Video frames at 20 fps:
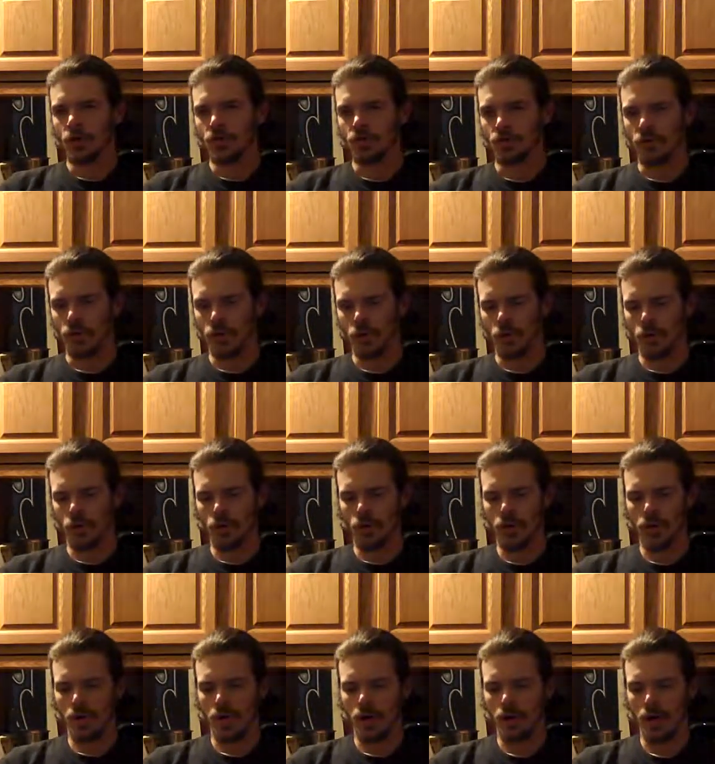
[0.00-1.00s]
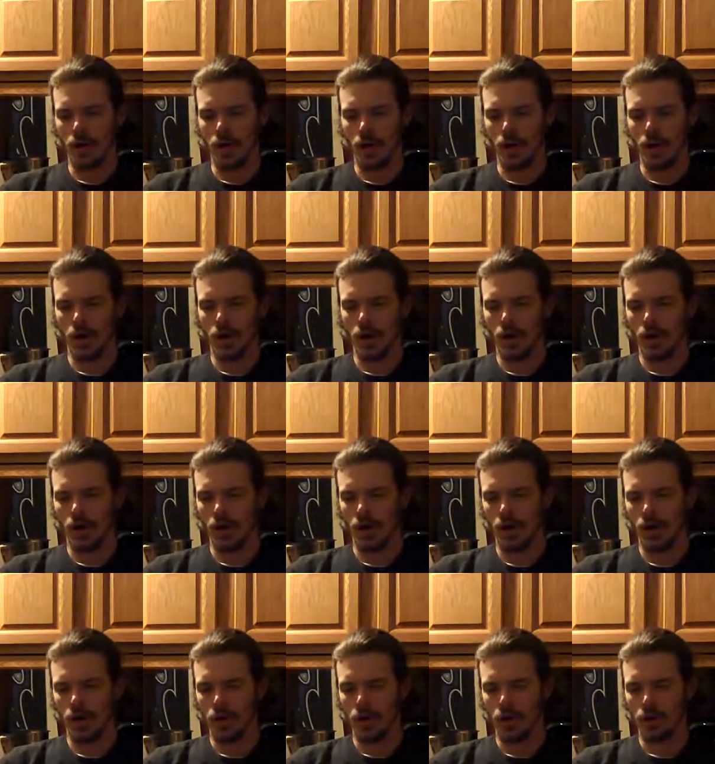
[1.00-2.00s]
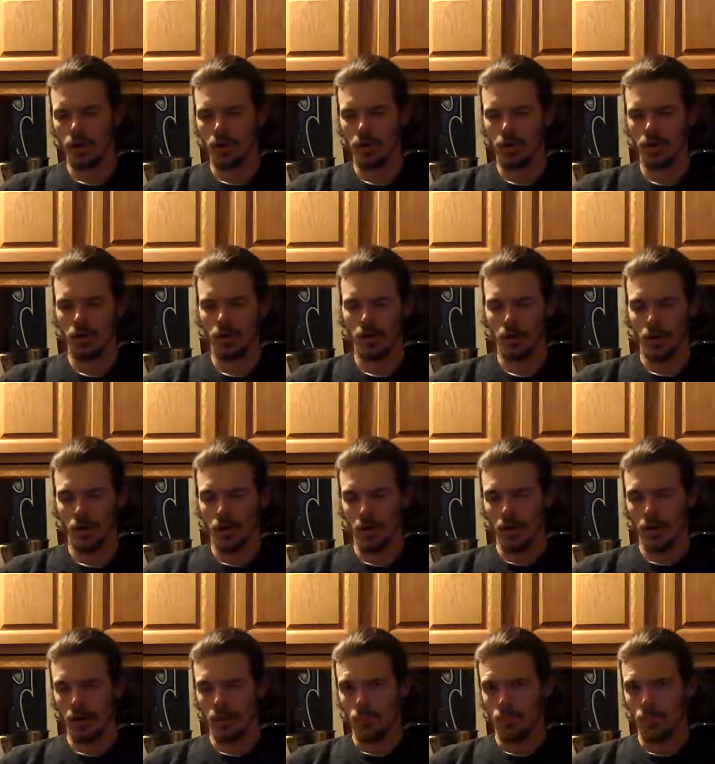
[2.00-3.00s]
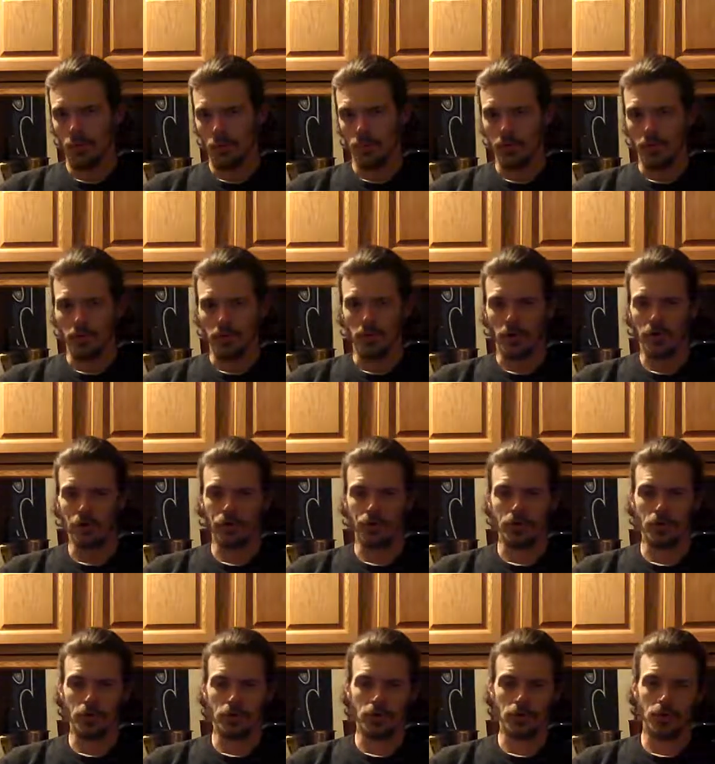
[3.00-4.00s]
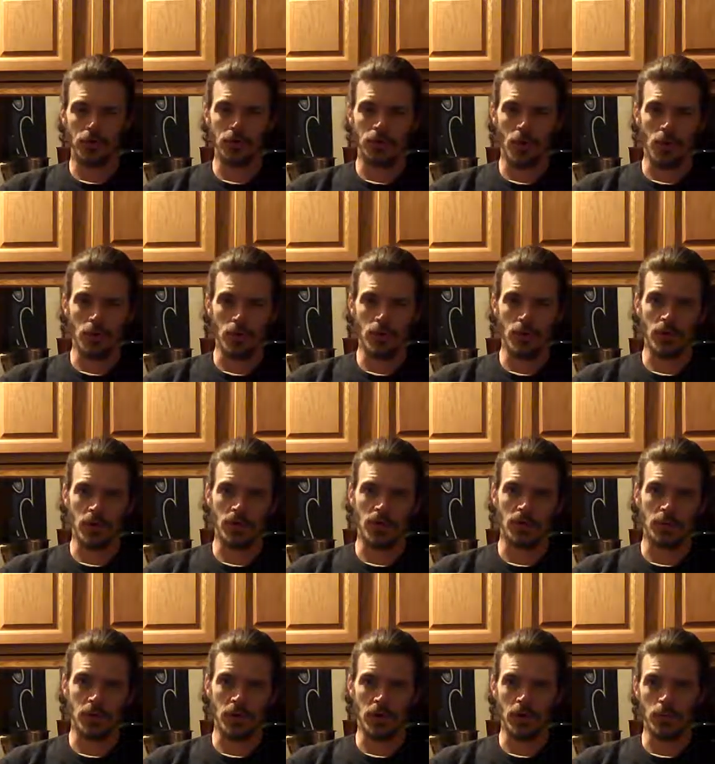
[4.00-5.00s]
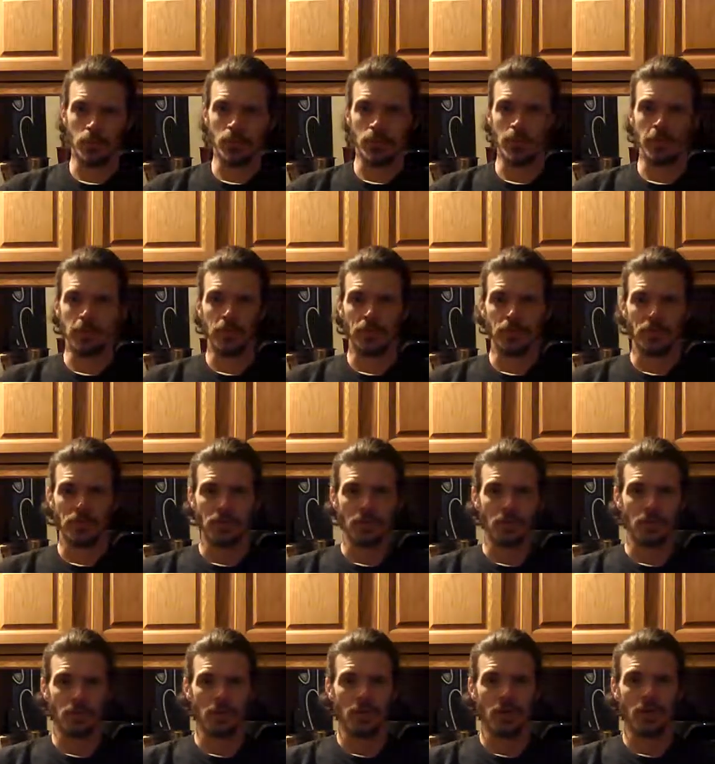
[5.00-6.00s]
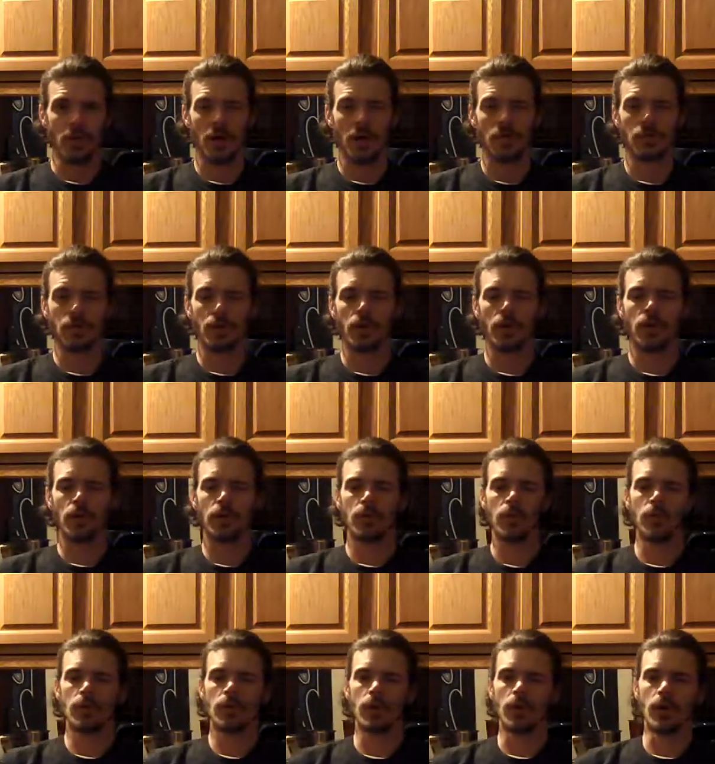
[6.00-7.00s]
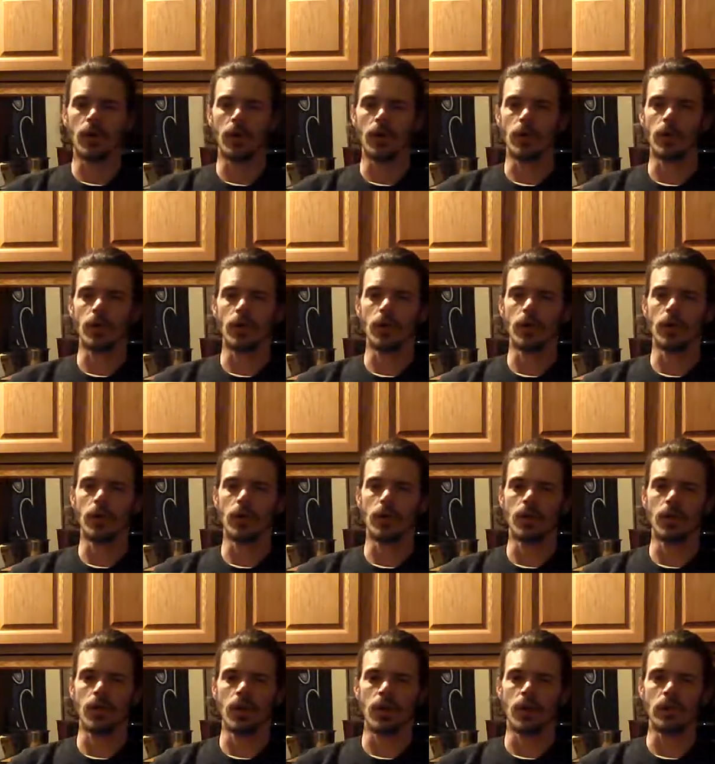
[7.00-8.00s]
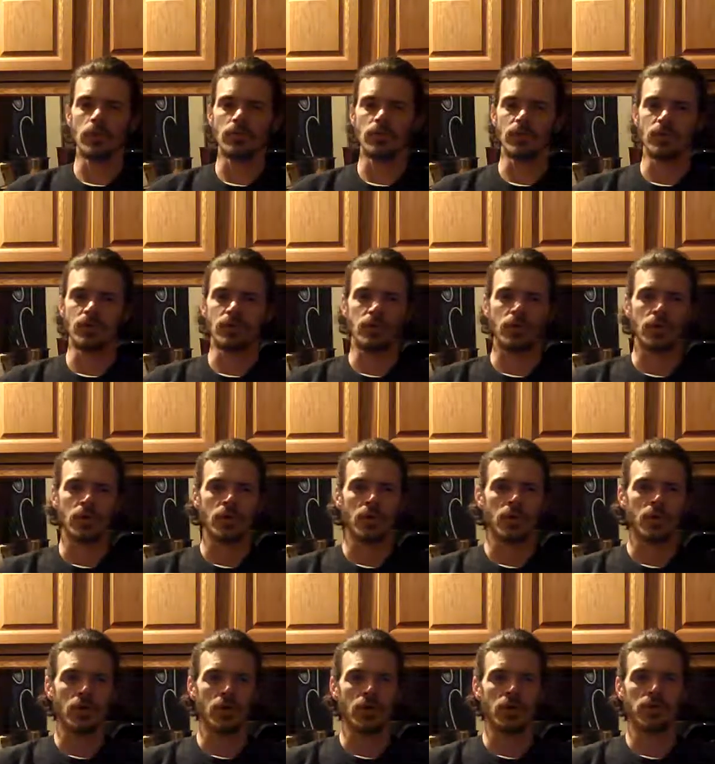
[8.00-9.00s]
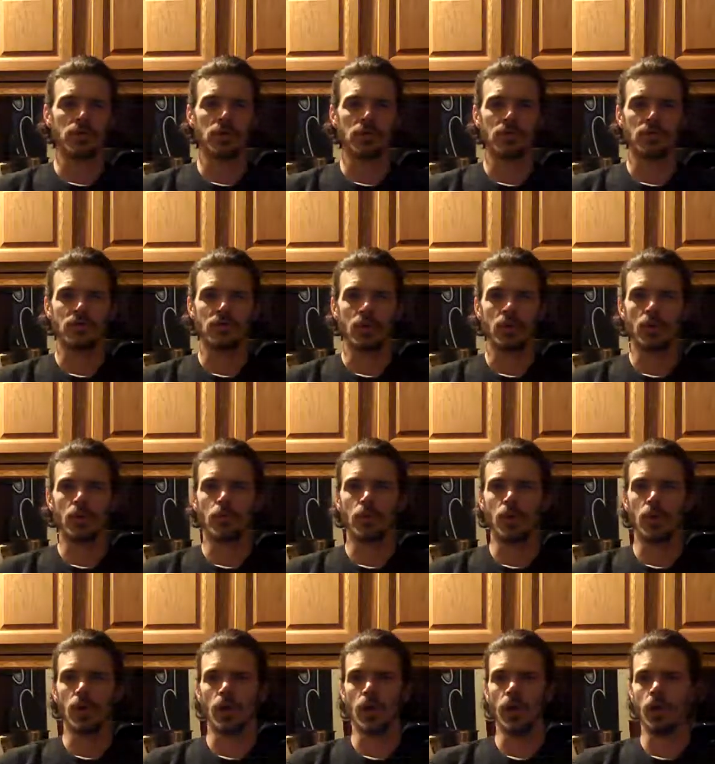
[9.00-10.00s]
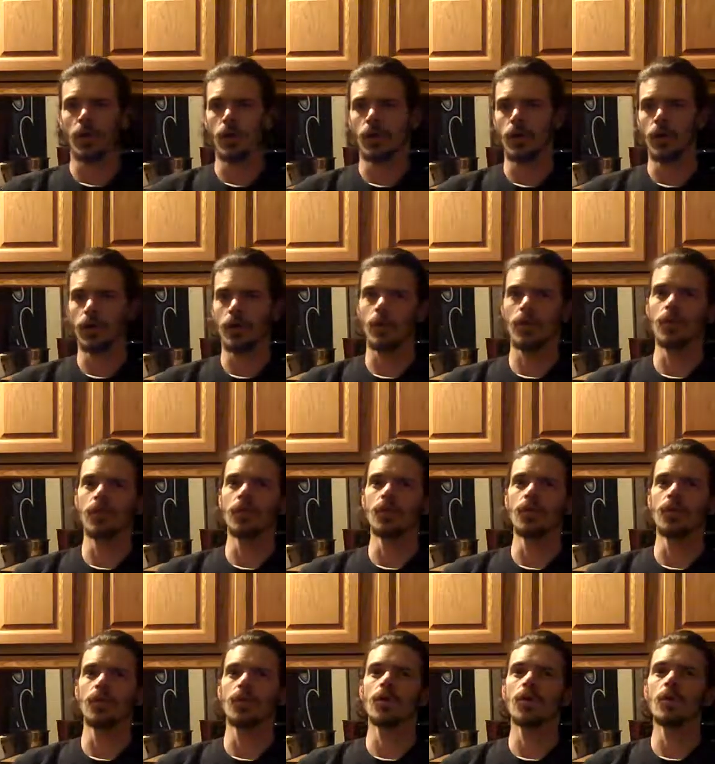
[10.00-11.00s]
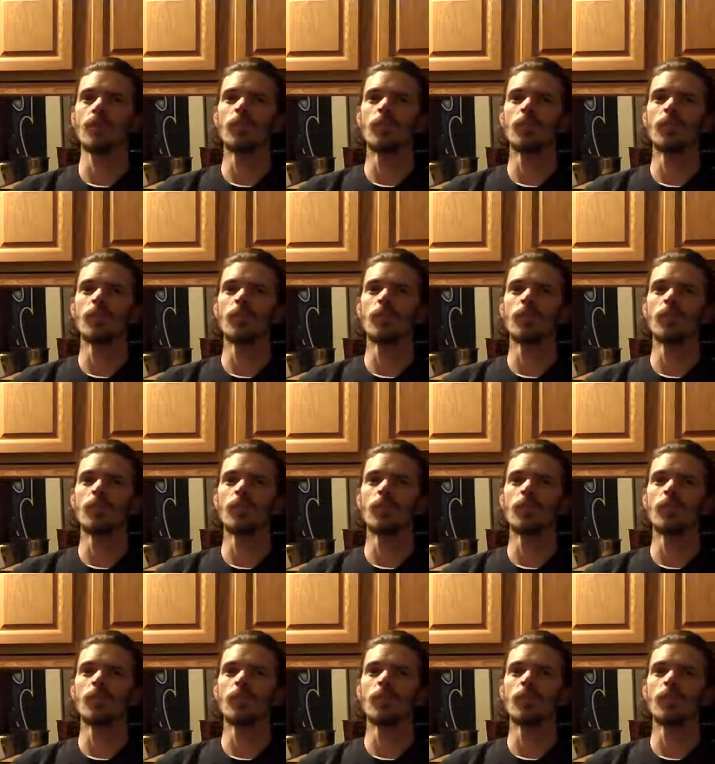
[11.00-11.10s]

So I bought my rice cooker, I picked up a couple movies at the library, and I'm just gonna rest up and